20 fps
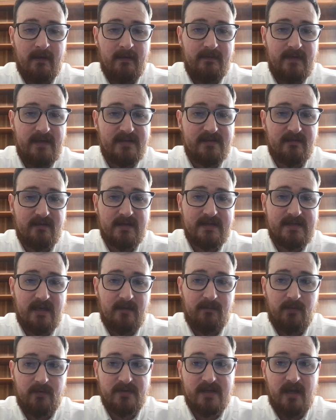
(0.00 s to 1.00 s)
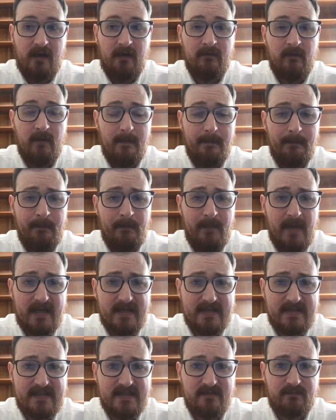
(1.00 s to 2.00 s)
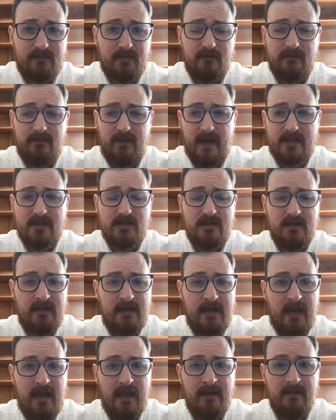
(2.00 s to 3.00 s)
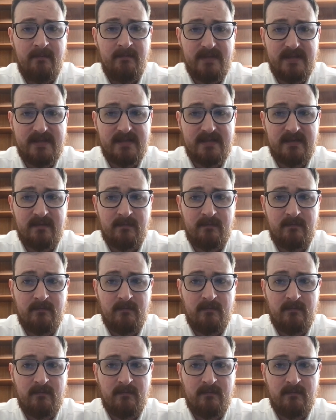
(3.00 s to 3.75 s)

these are examples of mixed perfection names,